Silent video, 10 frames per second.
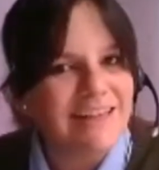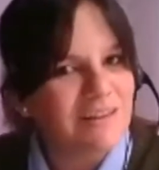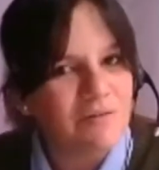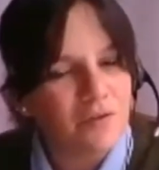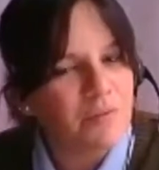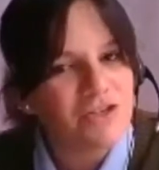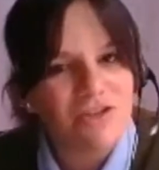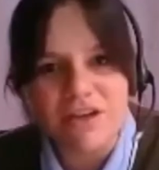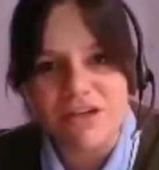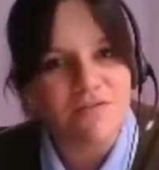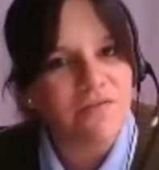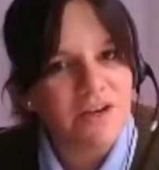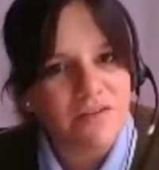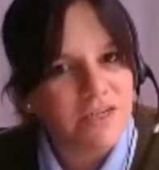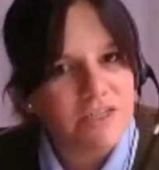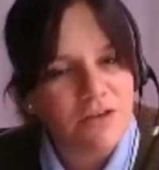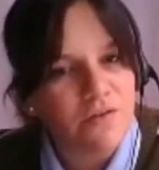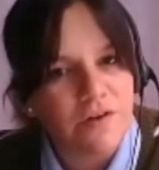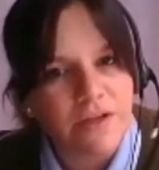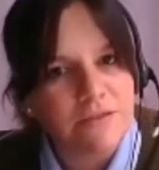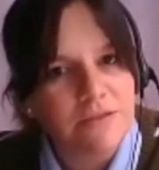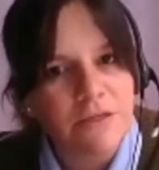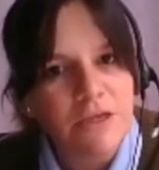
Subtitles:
information there is very, very different.